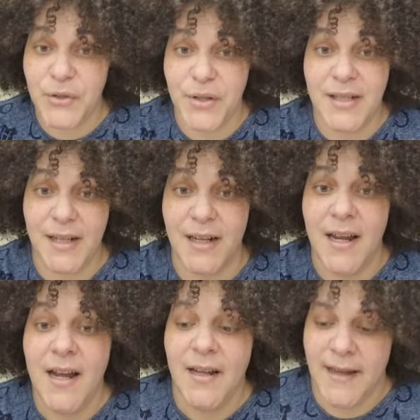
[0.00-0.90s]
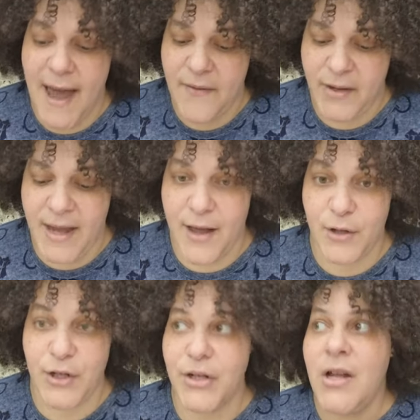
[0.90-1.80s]
you can see the advent
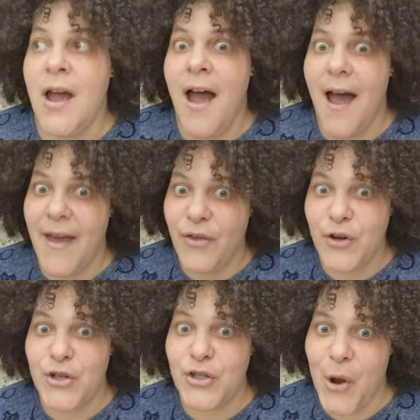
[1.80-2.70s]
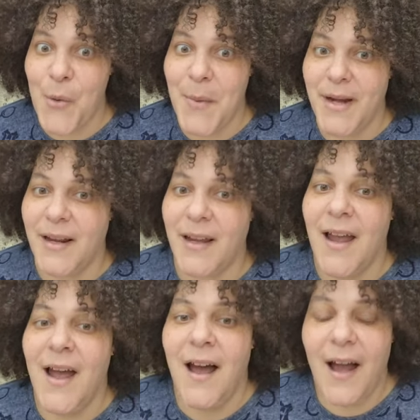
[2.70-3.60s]
calendars. And there's so many
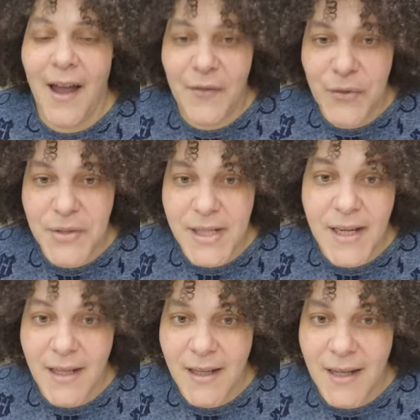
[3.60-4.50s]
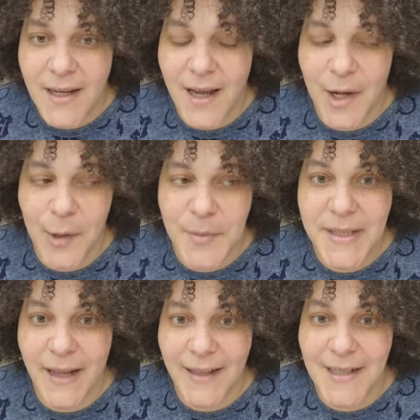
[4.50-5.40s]
have you seen the um,
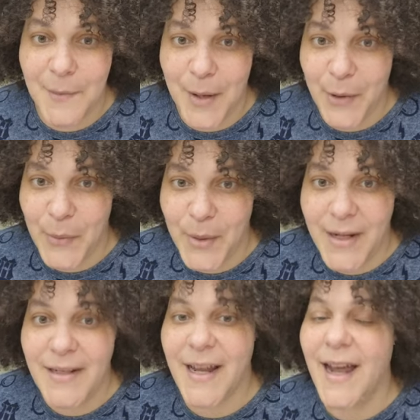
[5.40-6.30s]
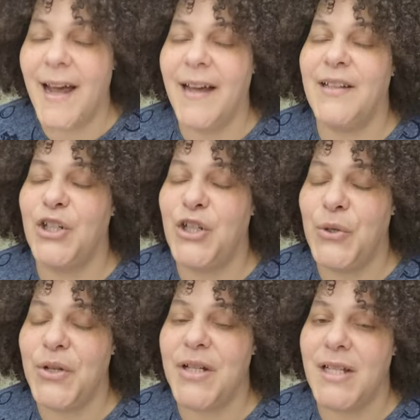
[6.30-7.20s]
Sallie Tomato one? They had the
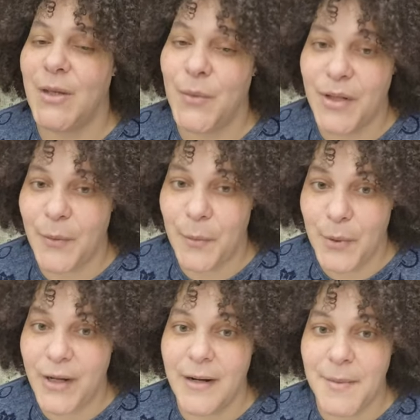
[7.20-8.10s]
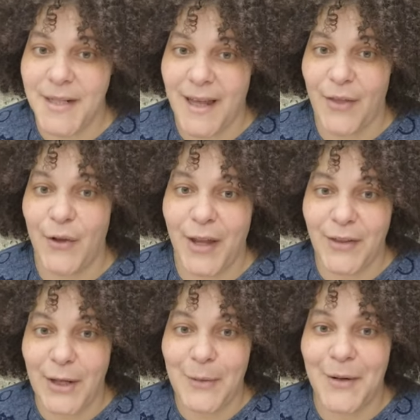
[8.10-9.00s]
cutest thing where they were putting them together, like
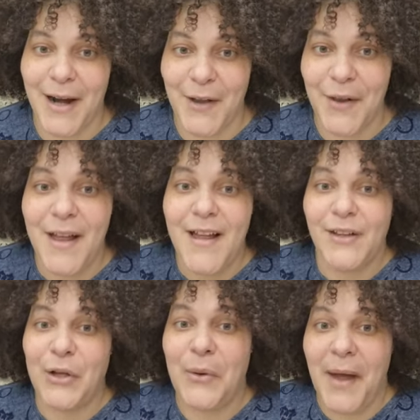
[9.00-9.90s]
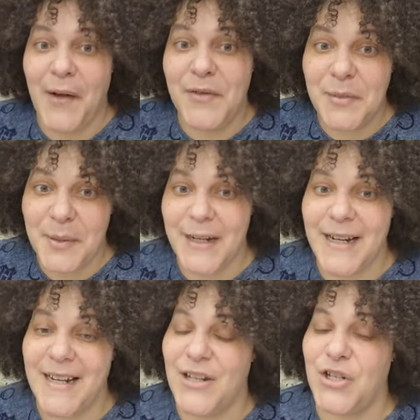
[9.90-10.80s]
they were el little elves putting
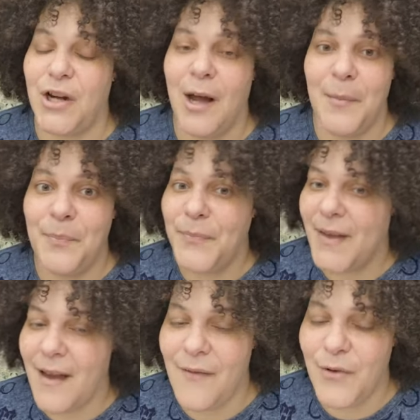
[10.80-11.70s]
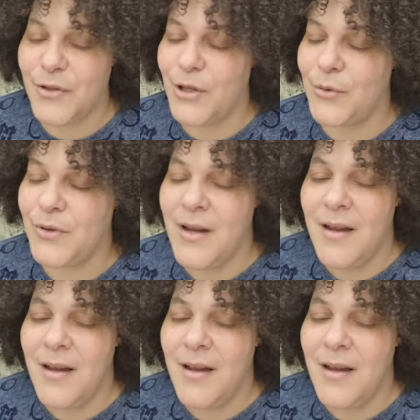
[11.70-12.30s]
it in the shop. I feel so.